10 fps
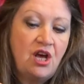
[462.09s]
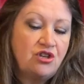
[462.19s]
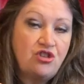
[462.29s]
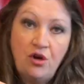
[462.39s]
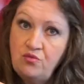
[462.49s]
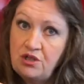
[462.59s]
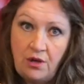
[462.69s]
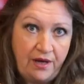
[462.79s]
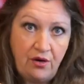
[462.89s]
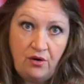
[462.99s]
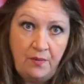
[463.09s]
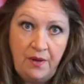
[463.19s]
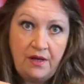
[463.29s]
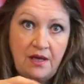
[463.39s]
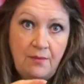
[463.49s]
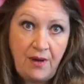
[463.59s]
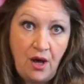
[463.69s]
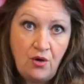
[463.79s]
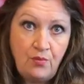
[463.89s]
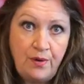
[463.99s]
Don't sew it up, keep it
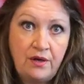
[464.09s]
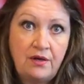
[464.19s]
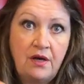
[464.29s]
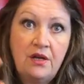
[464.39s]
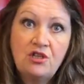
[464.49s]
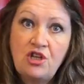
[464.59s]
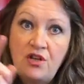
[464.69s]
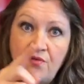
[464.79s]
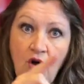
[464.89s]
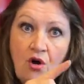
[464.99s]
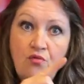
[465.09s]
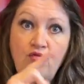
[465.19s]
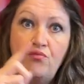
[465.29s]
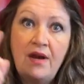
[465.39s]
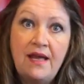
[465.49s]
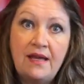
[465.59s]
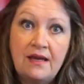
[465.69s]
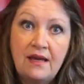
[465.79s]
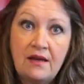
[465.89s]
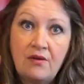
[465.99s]
open, so you've got a
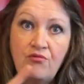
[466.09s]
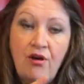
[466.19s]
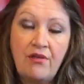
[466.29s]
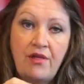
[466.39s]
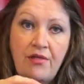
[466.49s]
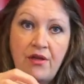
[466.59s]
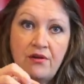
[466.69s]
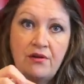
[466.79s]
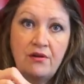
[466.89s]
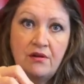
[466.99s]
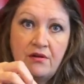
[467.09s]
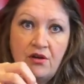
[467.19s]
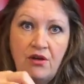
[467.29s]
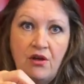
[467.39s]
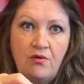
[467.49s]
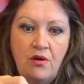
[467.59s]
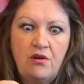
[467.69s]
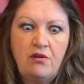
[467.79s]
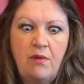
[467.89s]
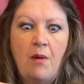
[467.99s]
ring rather than, you know,
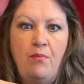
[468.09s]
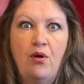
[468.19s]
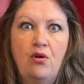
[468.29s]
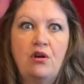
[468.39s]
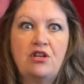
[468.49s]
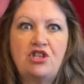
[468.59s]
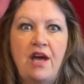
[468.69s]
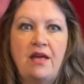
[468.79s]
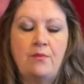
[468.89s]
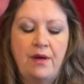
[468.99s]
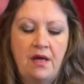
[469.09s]
a ball shape.